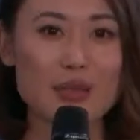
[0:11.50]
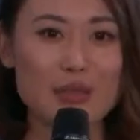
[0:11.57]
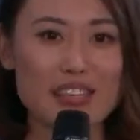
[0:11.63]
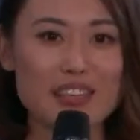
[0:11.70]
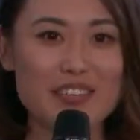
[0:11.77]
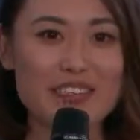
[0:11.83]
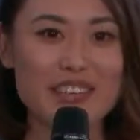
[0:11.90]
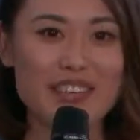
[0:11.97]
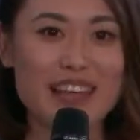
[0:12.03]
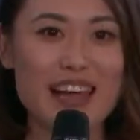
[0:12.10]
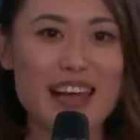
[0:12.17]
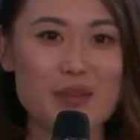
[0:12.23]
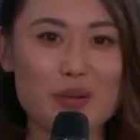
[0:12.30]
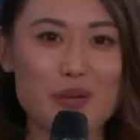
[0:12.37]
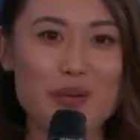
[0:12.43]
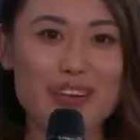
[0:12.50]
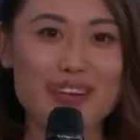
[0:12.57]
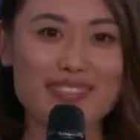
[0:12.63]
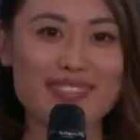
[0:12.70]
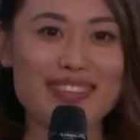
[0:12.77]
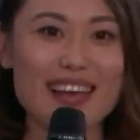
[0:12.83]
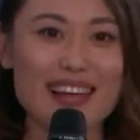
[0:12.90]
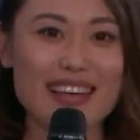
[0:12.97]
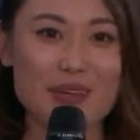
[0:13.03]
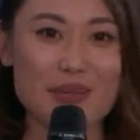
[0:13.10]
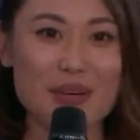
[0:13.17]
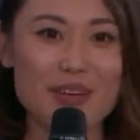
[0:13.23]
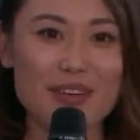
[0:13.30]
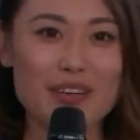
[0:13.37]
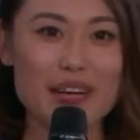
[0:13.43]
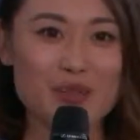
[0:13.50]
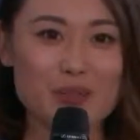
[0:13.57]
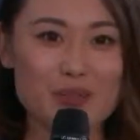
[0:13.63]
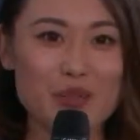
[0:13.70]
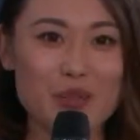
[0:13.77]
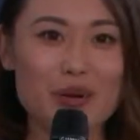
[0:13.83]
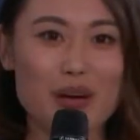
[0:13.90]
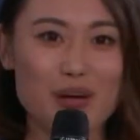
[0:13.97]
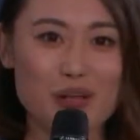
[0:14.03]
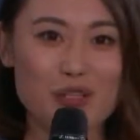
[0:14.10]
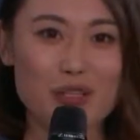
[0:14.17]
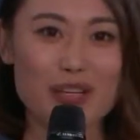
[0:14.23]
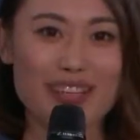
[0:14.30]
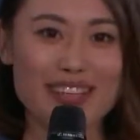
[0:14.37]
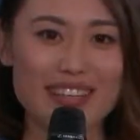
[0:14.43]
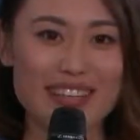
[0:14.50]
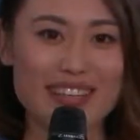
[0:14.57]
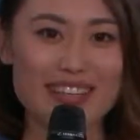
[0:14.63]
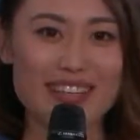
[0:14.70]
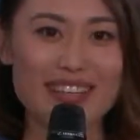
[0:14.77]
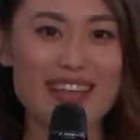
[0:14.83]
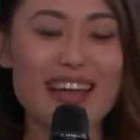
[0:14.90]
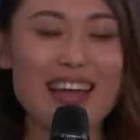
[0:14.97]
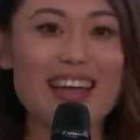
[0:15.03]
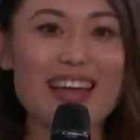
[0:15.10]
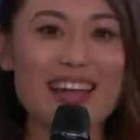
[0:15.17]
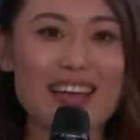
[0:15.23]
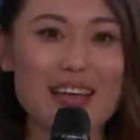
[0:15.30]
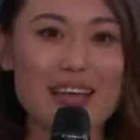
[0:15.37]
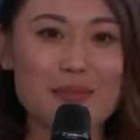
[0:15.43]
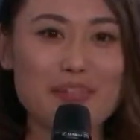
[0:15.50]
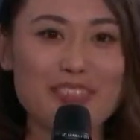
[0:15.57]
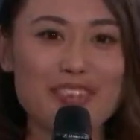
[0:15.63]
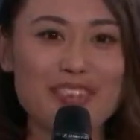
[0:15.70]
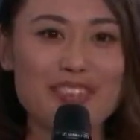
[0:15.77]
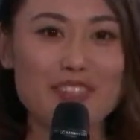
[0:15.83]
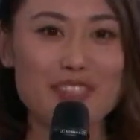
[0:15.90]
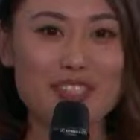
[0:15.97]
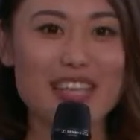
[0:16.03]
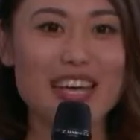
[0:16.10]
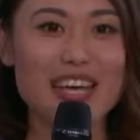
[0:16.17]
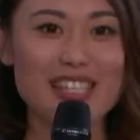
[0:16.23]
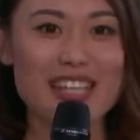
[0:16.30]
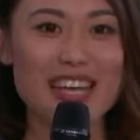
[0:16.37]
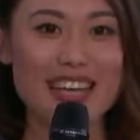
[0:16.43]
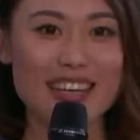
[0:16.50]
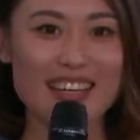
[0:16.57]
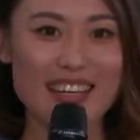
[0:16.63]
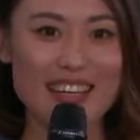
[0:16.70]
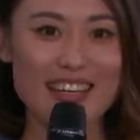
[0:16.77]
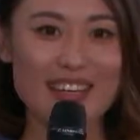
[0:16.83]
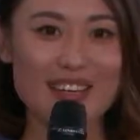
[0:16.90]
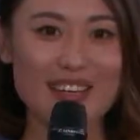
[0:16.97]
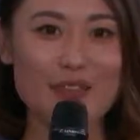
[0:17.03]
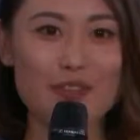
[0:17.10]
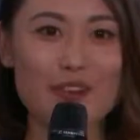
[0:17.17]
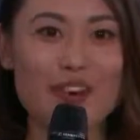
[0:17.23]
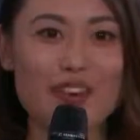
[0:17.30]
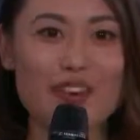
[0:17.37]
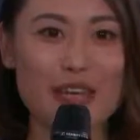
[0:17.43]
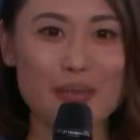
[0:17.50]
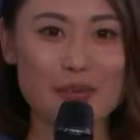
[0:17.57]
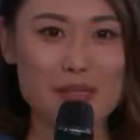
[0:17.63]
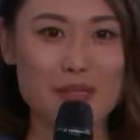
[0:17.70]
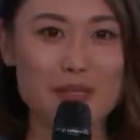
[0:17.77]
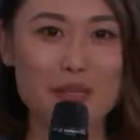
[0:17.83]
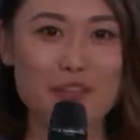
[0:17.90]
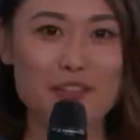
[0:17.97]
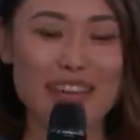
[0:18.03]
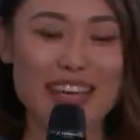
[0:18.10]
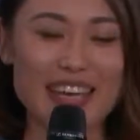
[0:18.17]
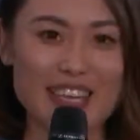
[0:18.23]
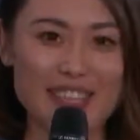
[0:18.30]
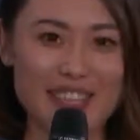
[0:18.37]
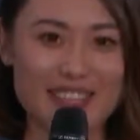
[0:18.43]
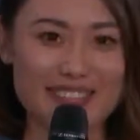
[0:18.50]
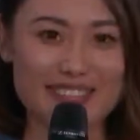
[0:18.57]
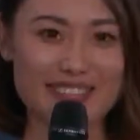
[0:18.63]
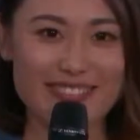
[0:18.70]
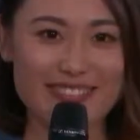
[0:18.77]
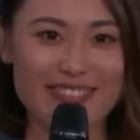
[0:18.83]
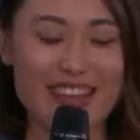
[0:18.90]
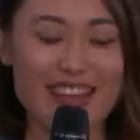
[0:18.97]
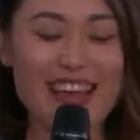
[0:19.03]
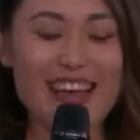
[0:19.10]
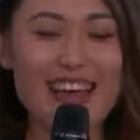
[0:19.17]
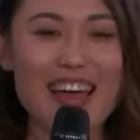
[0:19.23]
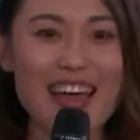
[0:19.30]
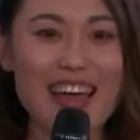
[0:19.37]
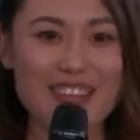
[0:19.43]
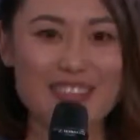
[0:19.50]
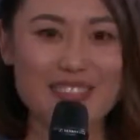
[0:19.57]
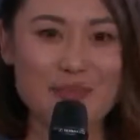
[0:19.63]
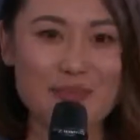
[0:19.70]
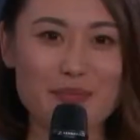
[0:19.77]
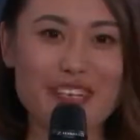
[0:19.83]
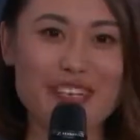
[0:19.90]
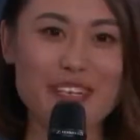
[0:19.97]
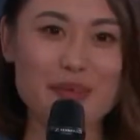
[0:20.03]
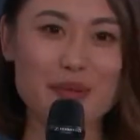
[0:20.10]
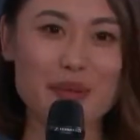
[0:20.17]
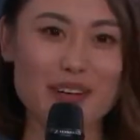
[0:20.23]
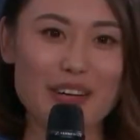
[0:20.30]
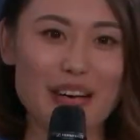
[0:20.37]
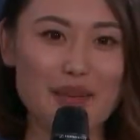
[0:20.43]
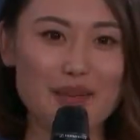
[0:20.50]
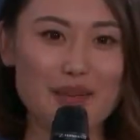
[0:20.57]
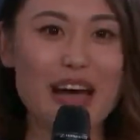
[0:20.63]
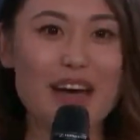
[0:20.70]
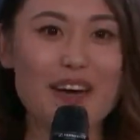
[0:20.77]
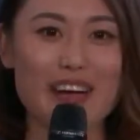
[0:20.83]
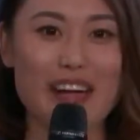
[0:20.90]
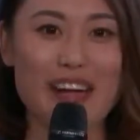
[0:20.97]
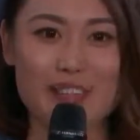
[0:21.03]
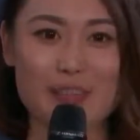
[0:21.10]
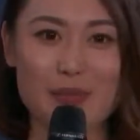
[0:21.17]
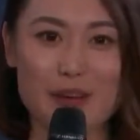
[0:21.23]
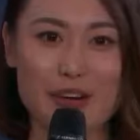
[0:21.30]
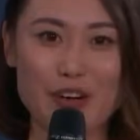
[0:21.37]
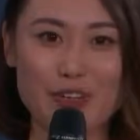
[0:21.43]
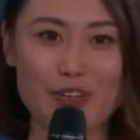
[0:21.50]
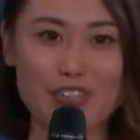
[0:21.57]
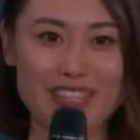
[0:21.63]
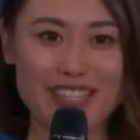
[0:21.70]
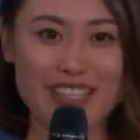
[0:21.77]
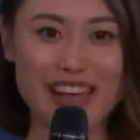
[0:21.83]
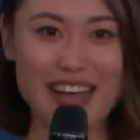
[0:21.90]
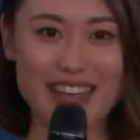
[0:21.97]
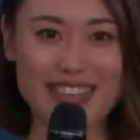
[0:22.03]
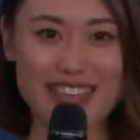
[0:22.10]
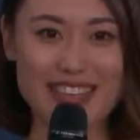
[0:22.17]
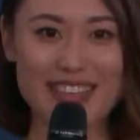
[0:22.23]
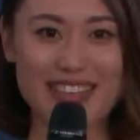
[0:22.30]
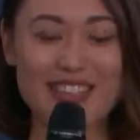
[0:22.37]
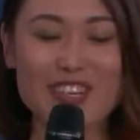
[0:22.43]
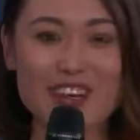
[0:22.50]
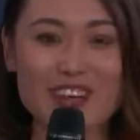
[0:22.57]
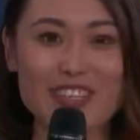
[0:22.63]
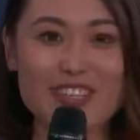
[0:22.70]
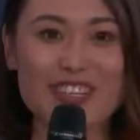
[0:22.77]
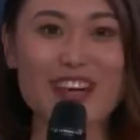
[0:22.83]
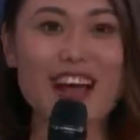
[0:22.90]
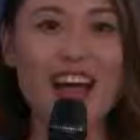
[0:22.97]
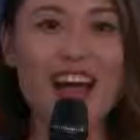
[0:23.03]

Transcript: Good evening, everyone, and welcome to our training, Lips No Touch Technique for Lips Beautification. And please welcome our expert for tonight, Dr.